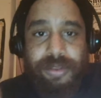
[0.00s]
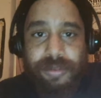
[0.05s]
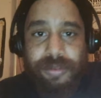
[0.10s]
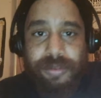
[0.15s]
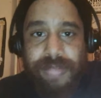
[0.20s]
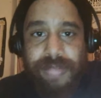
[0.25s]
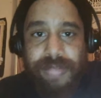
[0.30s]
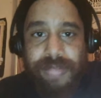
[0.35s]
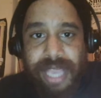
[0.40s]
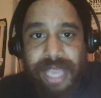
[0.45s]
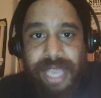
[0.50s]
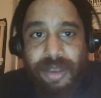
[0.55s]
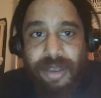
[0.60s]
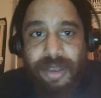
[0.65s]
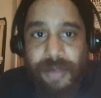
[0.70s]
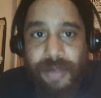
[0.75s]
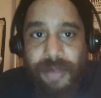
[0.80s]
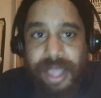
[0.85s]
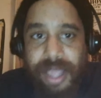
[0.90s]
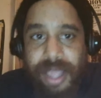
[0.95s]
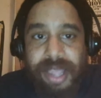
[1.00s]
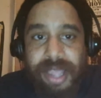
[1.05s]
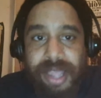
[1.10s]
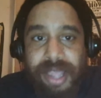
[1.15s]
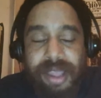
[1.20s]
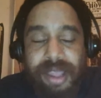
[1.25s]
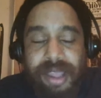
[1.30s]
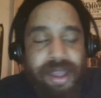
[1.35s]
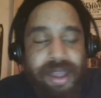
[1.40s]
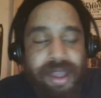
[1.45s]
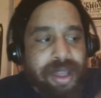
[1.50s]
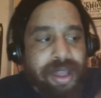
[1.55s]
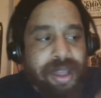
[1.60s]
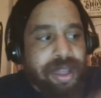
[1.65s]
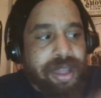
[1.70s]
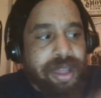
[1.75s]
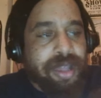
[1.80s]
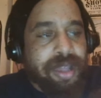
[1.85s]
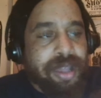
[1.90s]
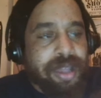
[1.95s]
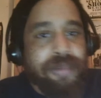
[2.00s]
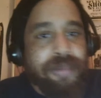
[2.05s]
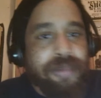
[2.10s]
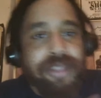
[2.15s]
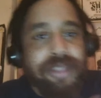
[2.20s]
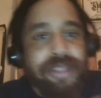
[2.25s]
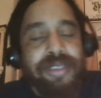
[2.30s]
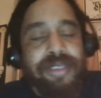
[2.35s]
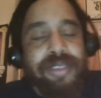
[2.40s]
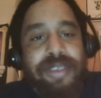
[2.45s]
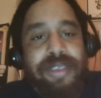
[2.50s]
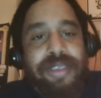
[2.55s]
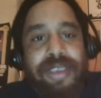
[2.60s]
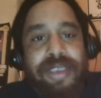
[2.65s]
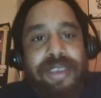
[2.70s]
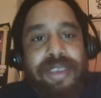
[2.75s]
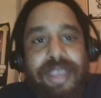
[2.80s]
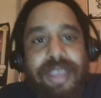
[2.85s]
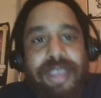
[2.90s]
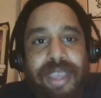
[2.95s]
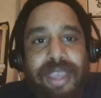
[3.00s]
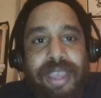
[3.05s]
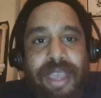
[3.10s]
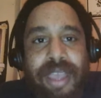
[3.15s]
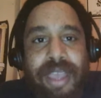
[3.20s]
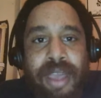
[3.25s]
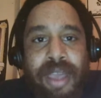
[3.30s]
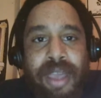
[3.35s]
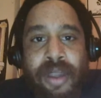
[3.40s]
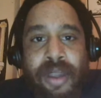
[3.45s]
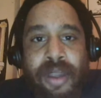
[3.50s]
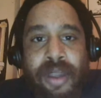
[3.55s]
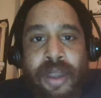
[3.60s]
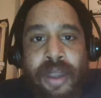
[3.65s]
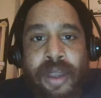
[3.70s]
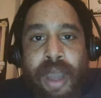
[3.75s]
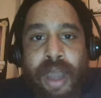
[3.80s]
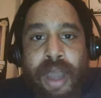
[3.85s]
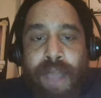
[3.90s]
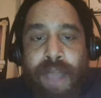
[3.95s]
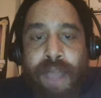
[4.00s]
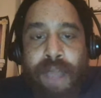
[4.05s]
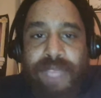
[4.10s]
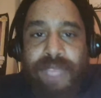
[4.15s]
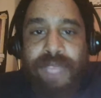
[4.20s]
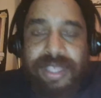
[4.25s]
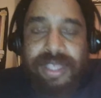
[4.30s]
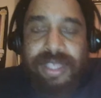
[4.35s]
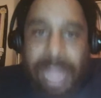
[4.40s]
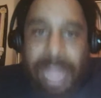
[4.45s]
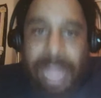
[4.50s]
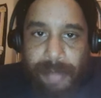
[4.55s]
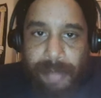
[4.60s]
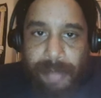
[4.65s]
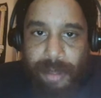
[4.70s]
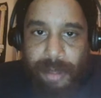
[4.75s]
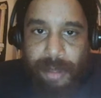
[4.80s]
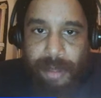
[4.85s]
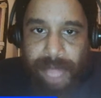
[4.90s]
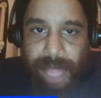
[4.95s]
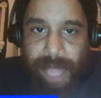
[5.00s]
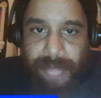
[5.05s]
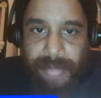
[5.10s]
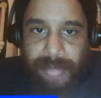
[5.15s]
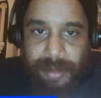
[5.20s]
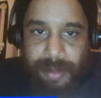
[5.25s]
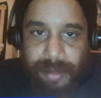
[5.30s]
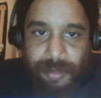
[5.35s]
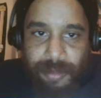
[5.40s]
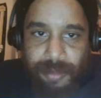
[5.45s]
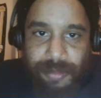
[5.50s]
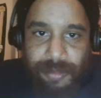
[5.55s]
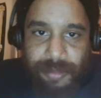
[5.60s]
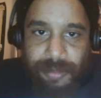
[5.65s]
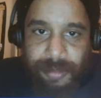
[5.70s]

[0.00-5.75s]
take away, what's to stop black people from winning.